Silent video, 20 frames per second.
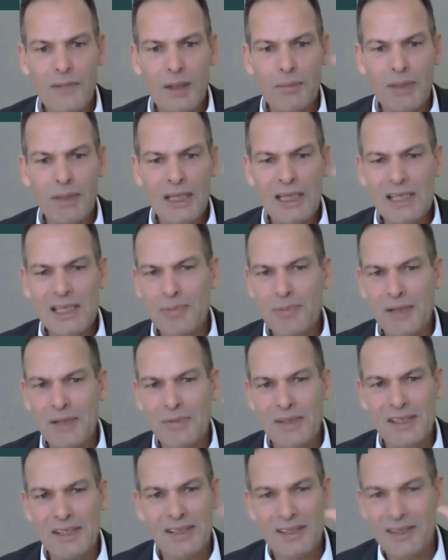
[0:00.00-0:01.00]
Please, please,
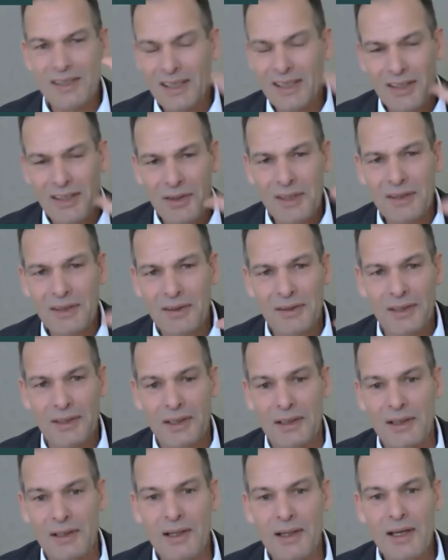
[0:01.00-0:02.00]
please. This is a critical
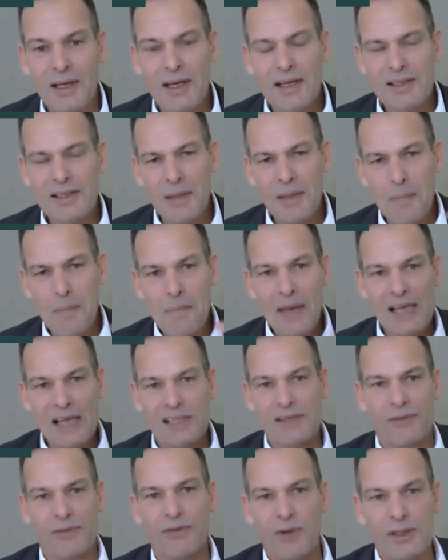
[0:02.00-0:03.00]
thing. This is a
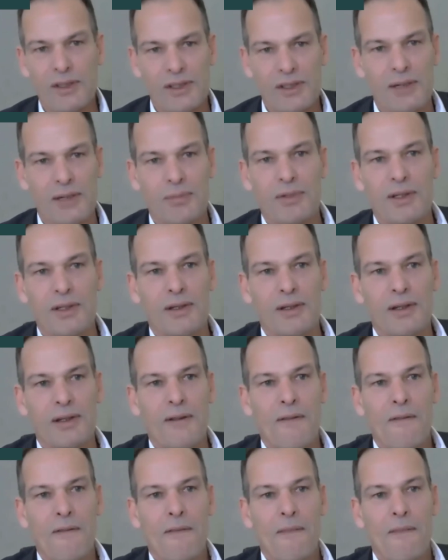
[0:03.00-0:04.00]
massive concept.
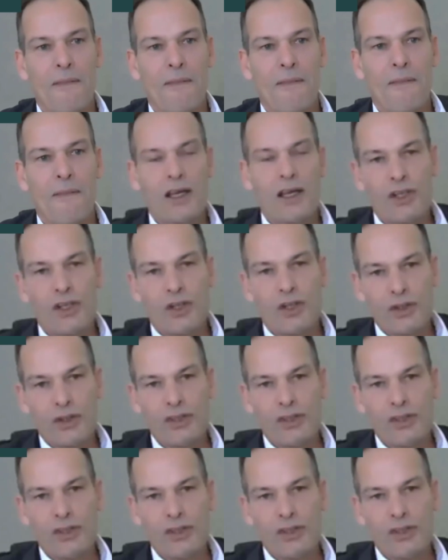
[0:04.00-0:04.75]
Your